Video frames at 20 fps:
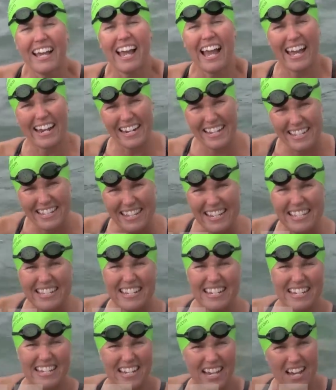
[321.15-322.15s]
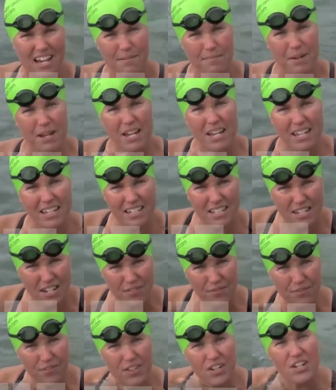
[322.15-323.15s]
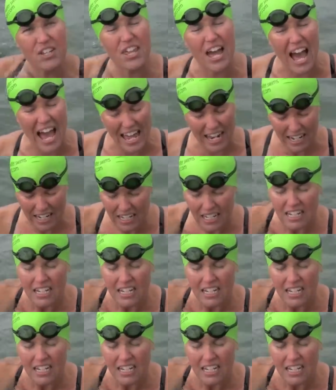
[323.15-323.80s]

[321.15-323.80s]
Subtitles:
and it's easy to feel that